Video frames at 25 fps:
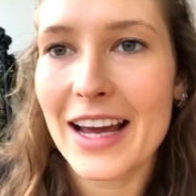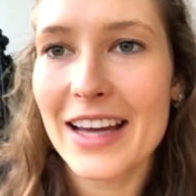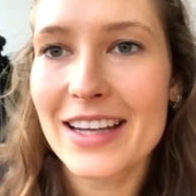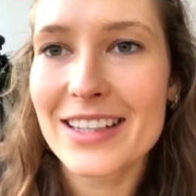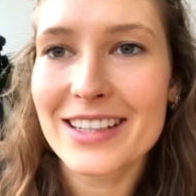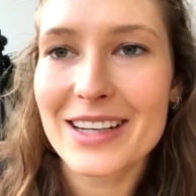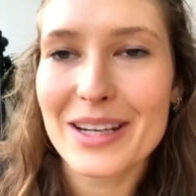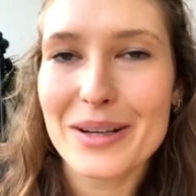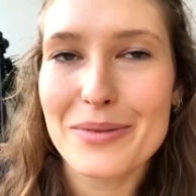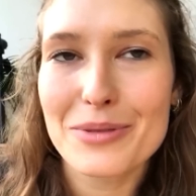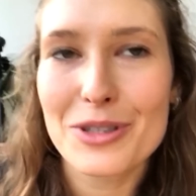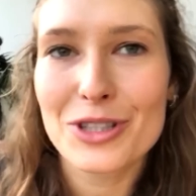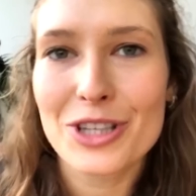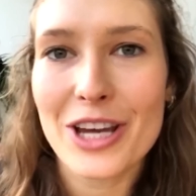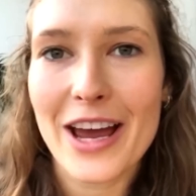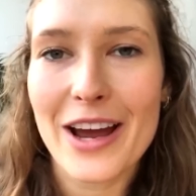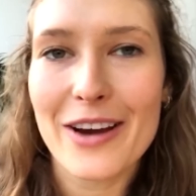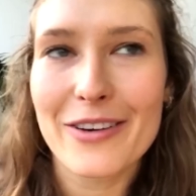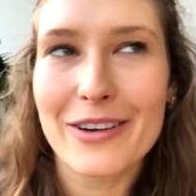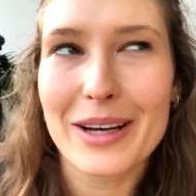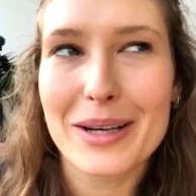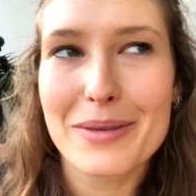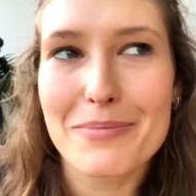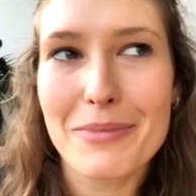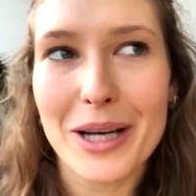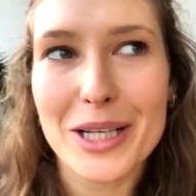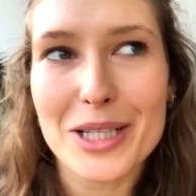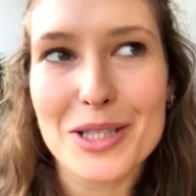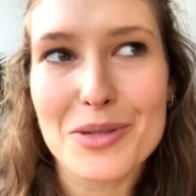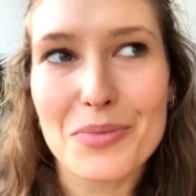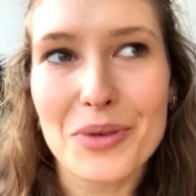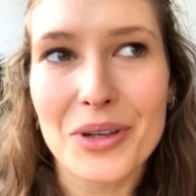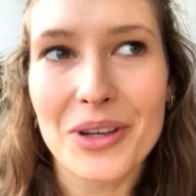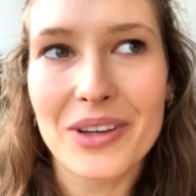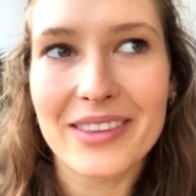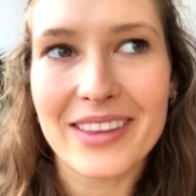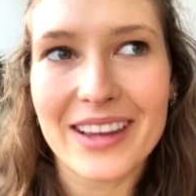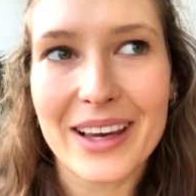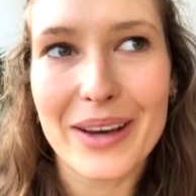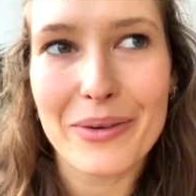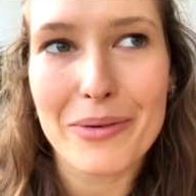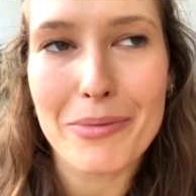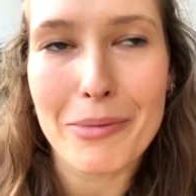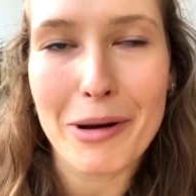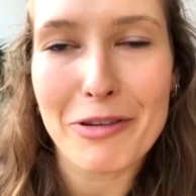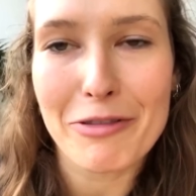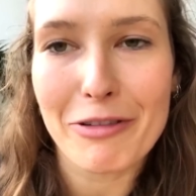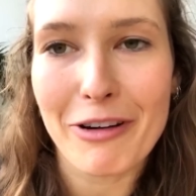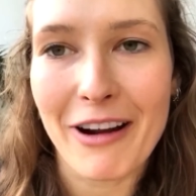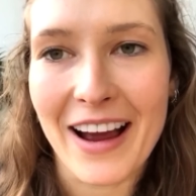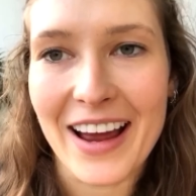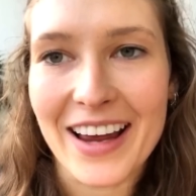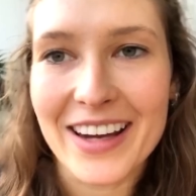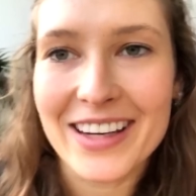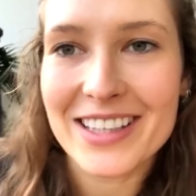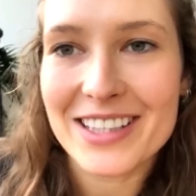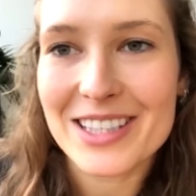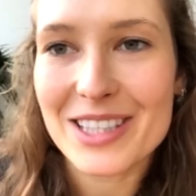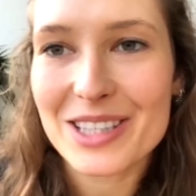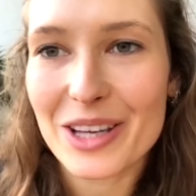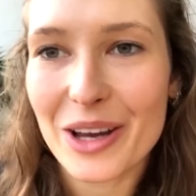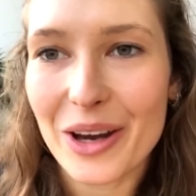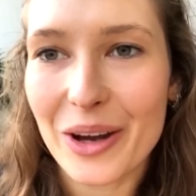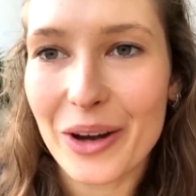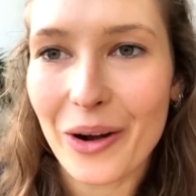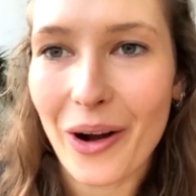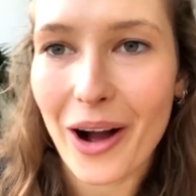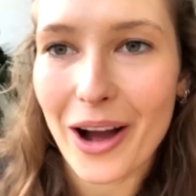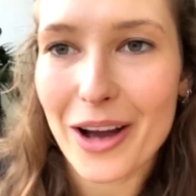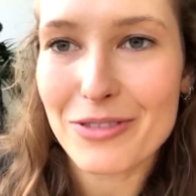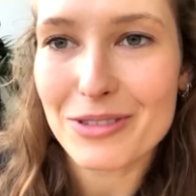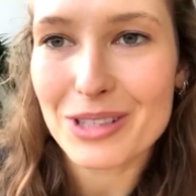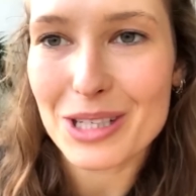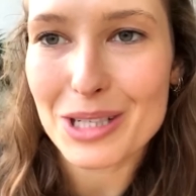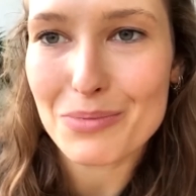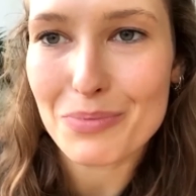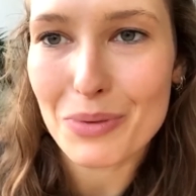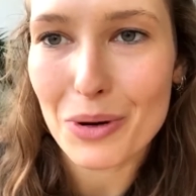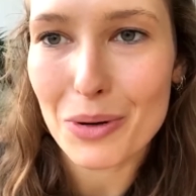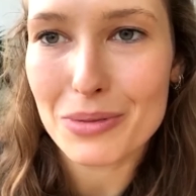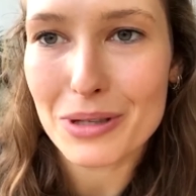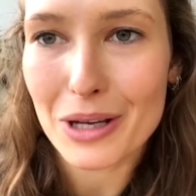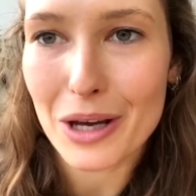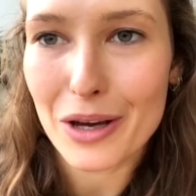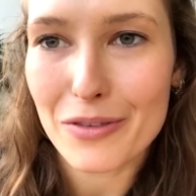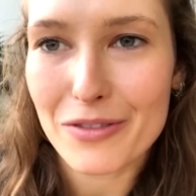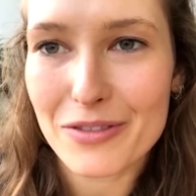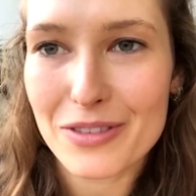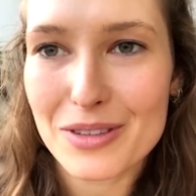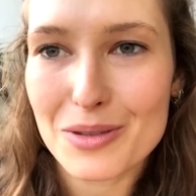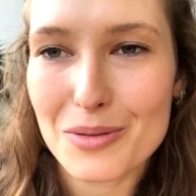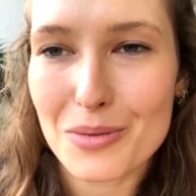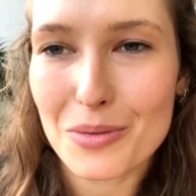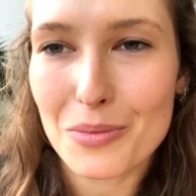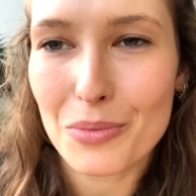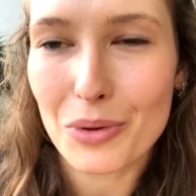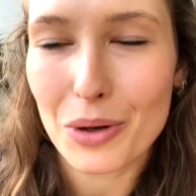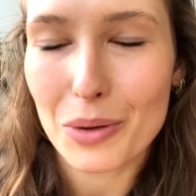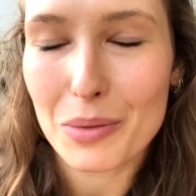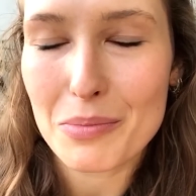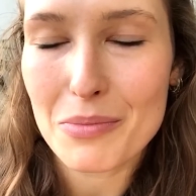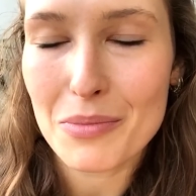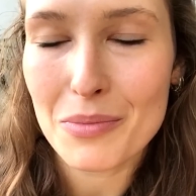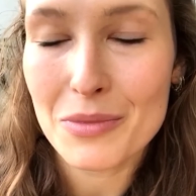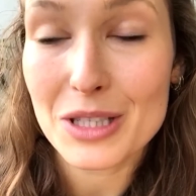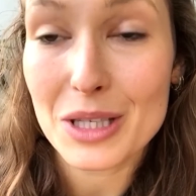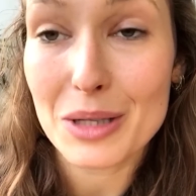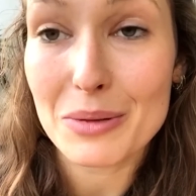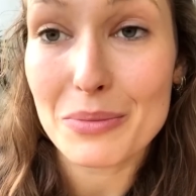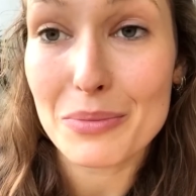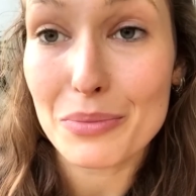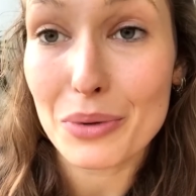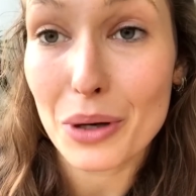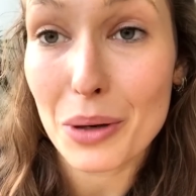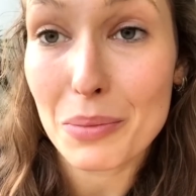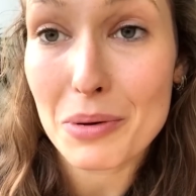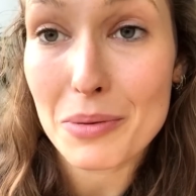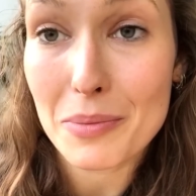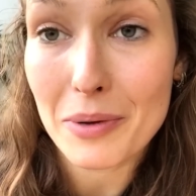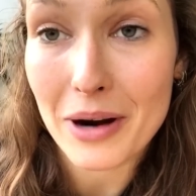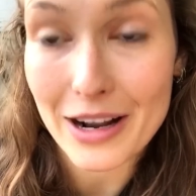I ended up sharing my smoothie with my friends, so I've just popped home for some proper